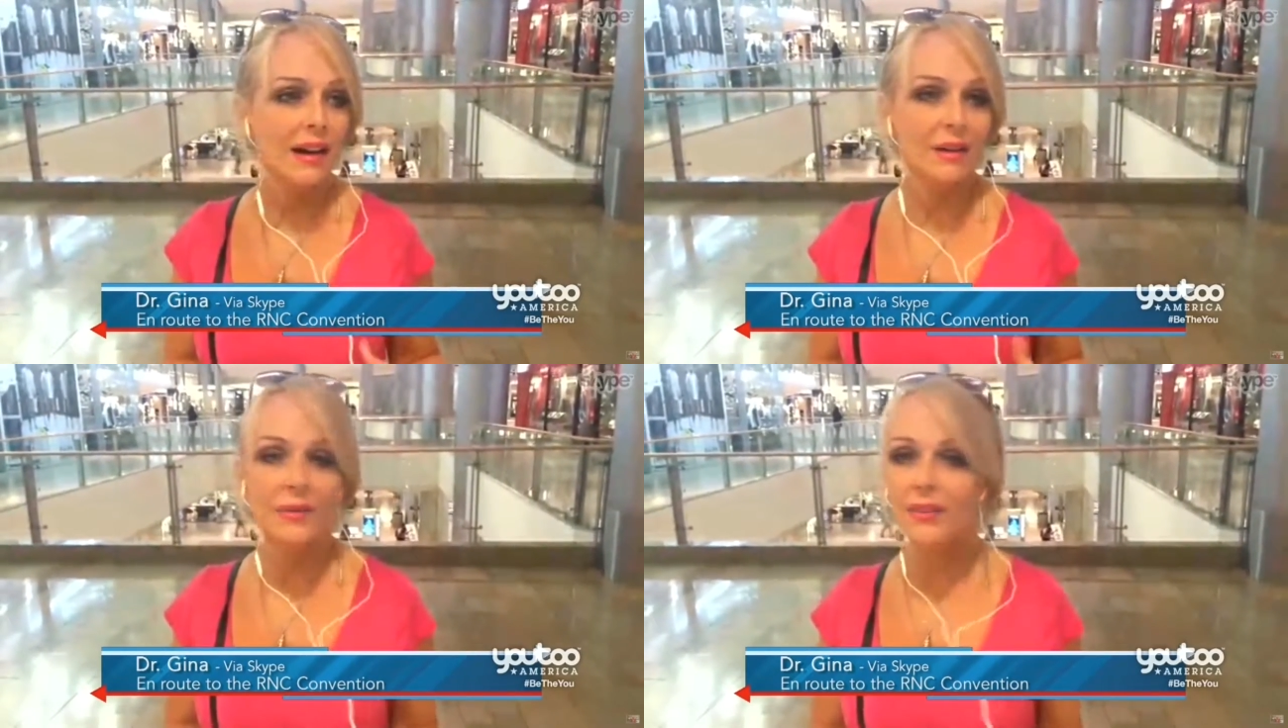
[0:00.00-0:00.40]

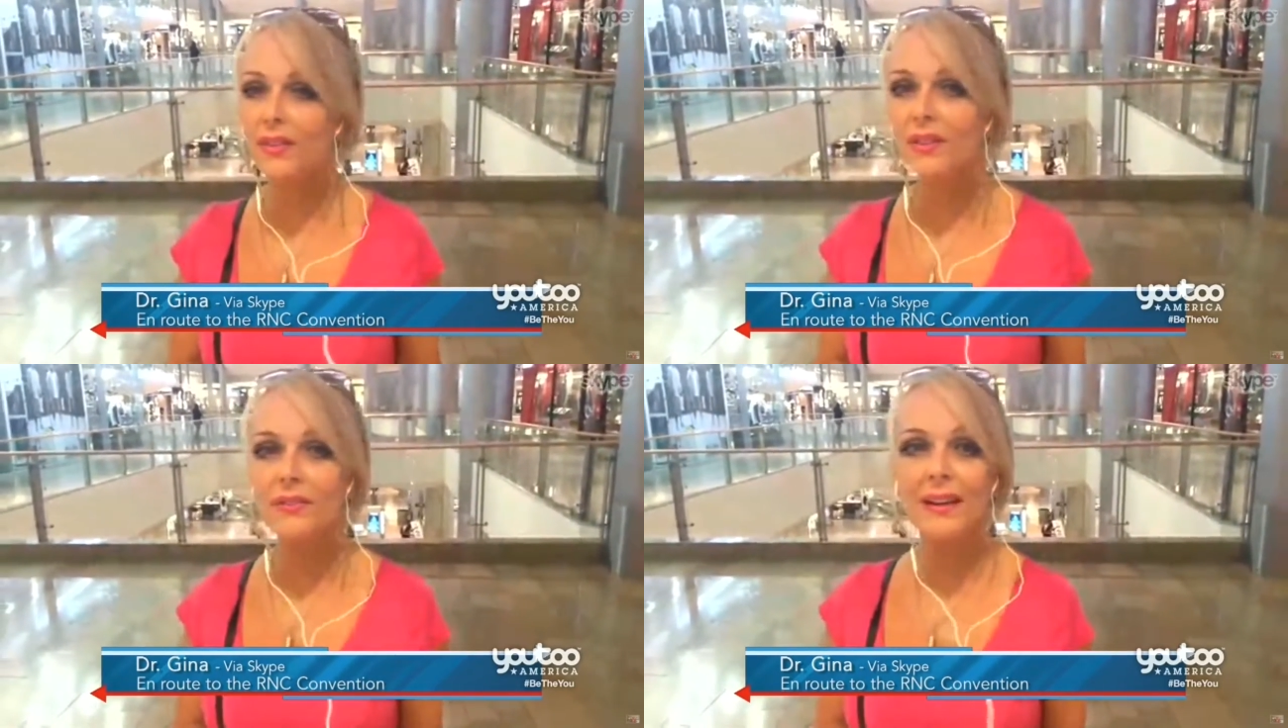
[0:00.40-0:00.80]
I don't
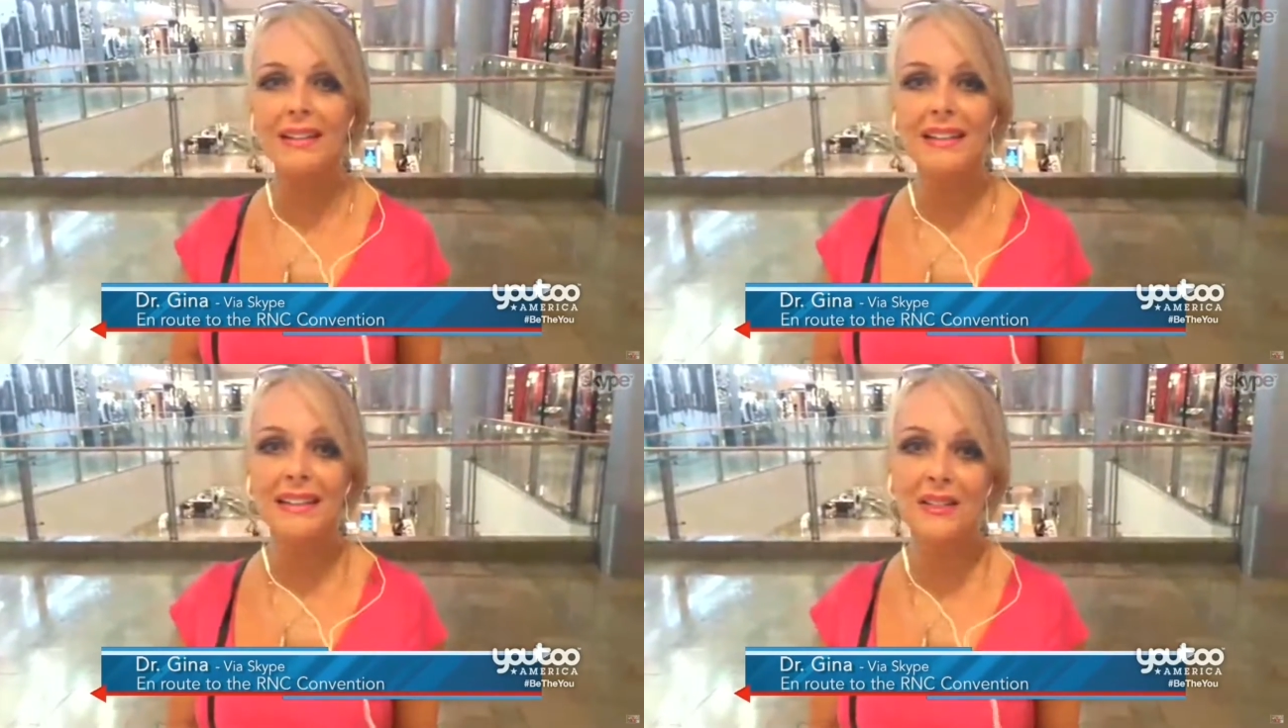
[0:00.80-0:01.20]
think they're going to
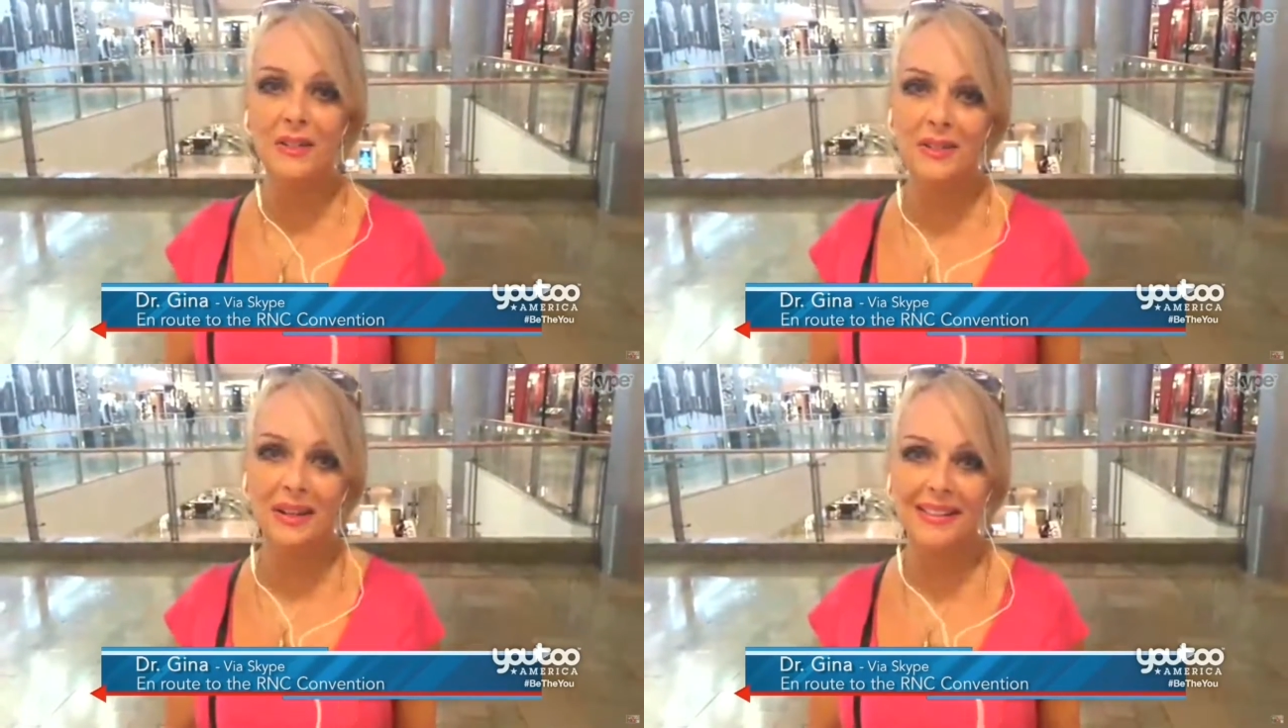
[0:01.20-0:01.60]
find any
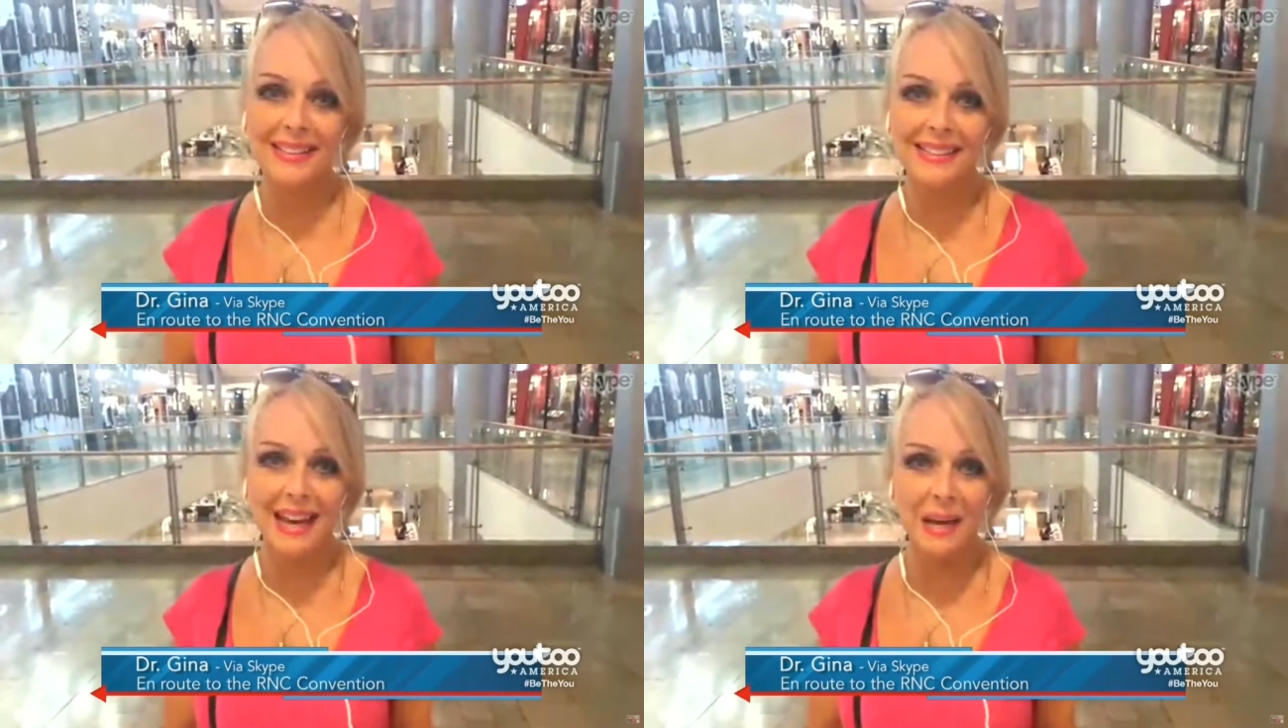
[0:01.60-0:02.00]
dirt on
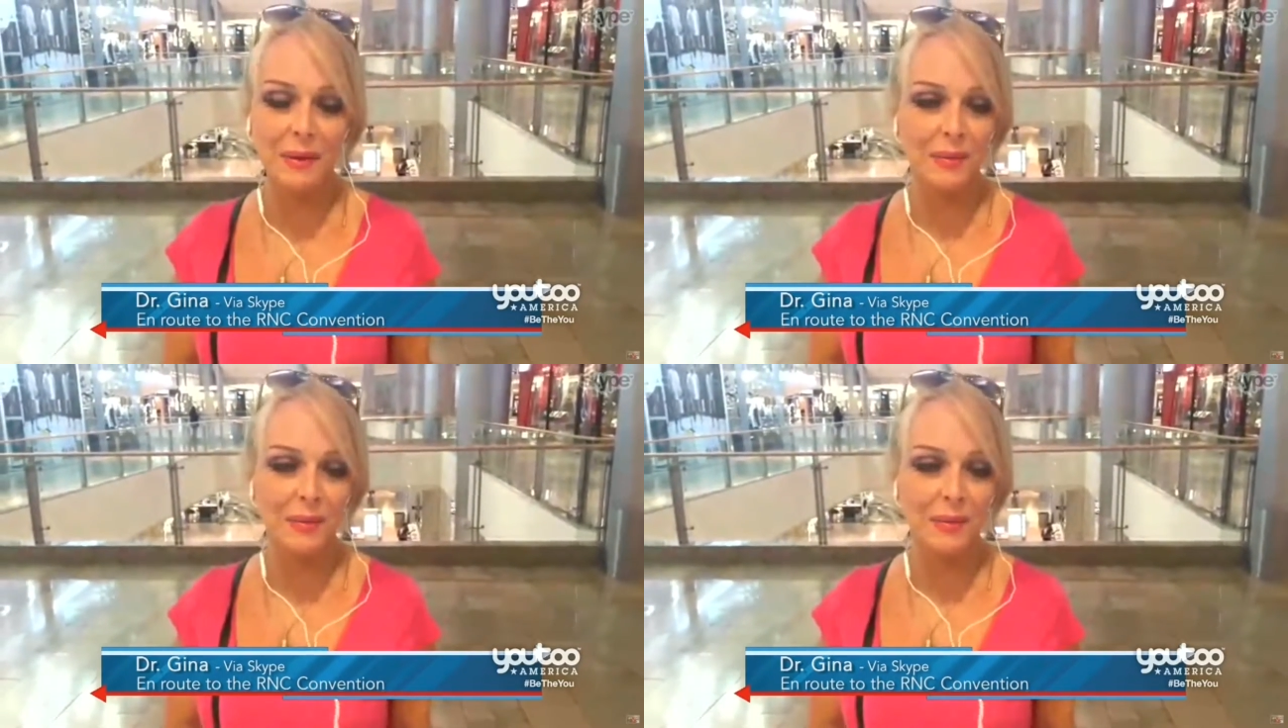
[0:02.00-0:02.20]
this guy.